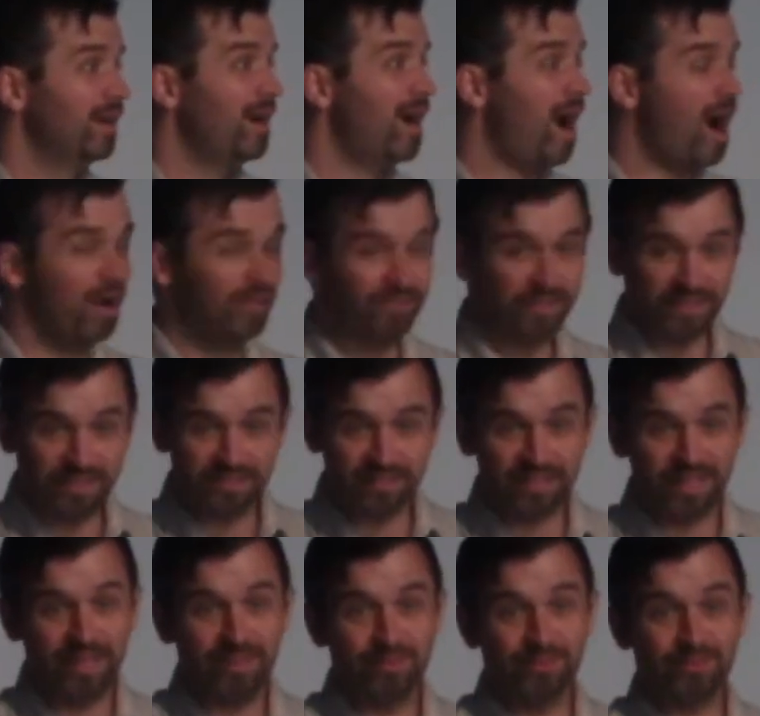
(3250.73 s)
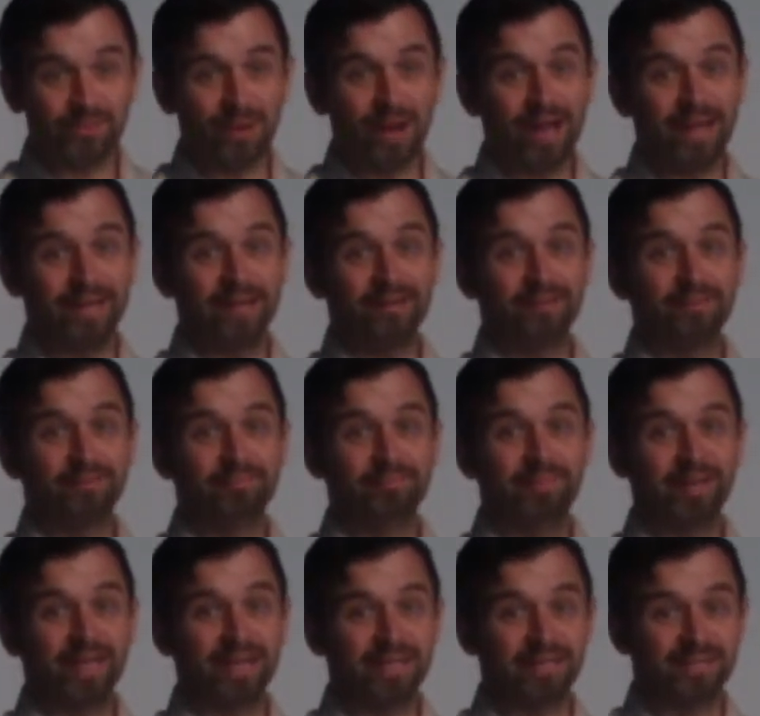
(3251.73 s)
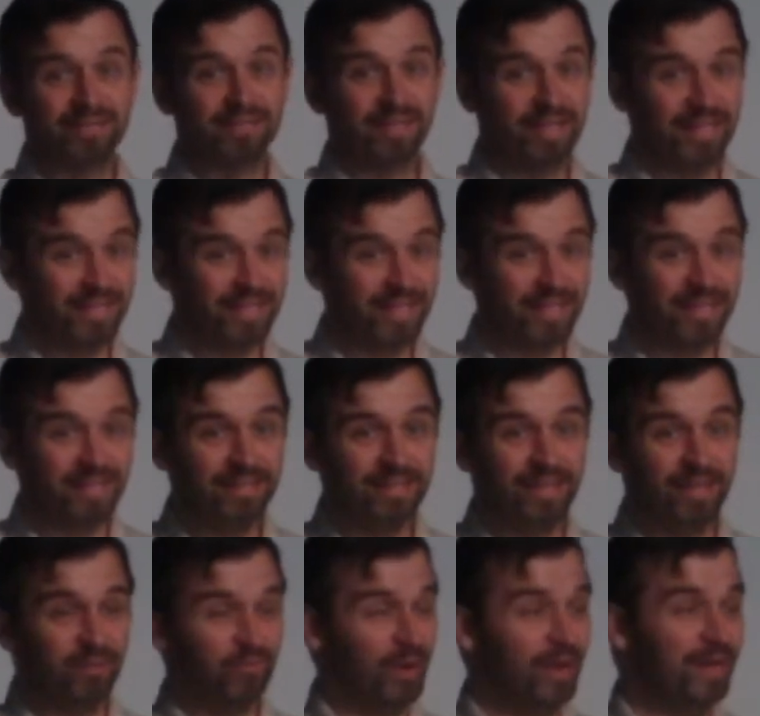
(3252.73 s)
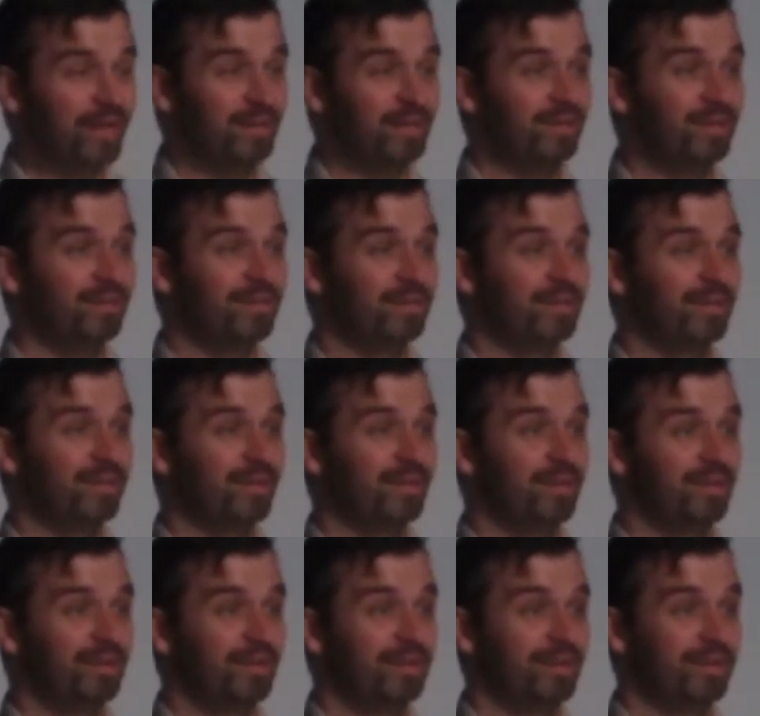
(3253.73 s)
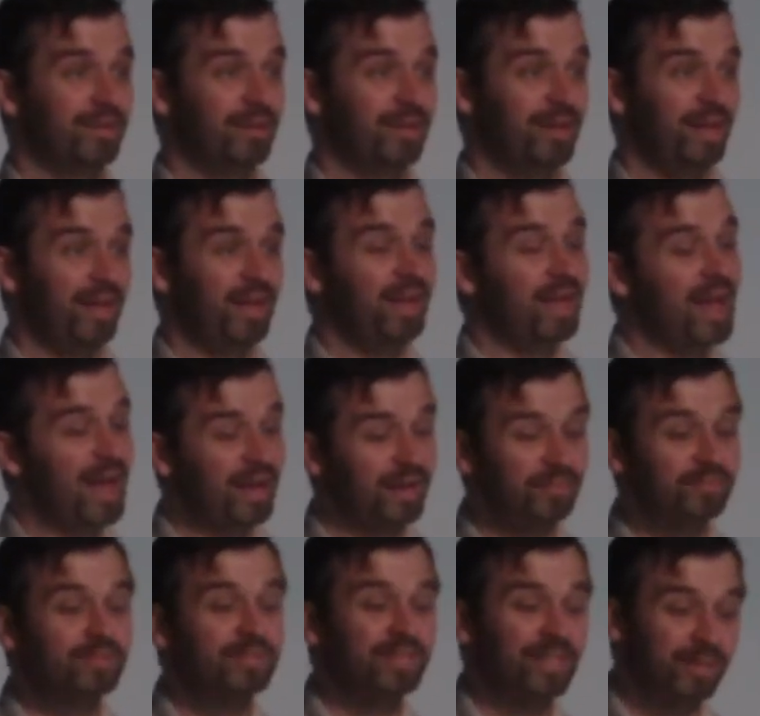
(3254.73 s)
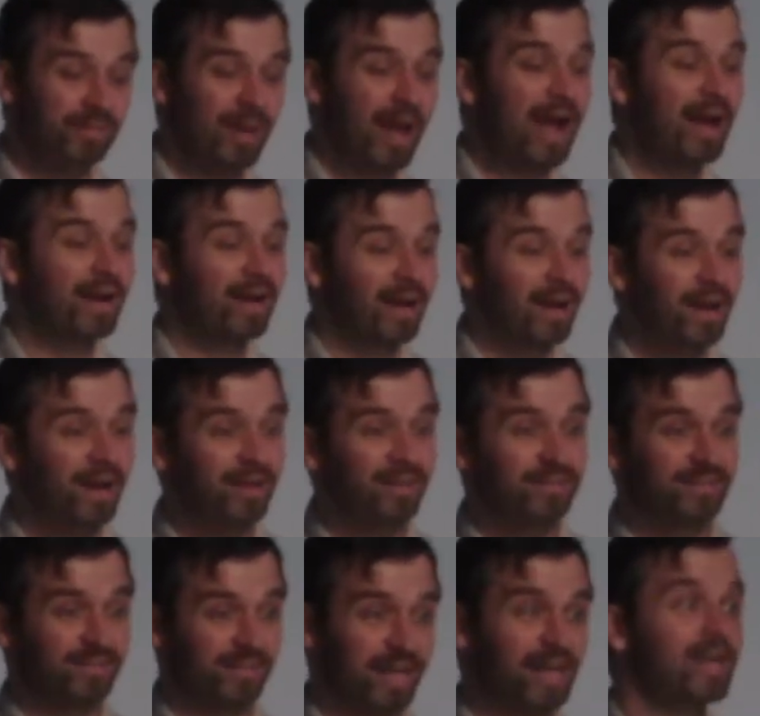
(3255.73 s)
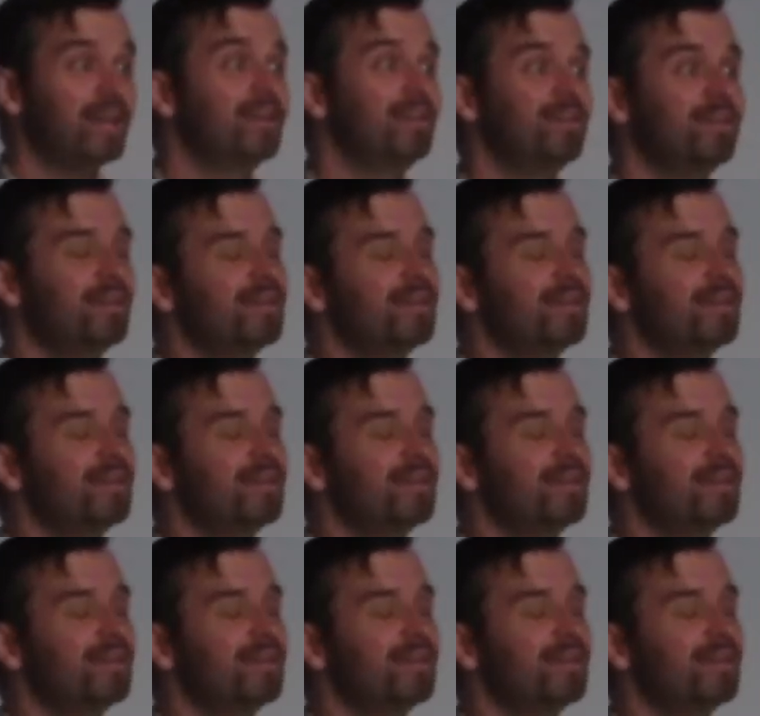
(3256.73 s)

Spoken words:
Obviously, he was right, because he did. He waited. He had him send back a second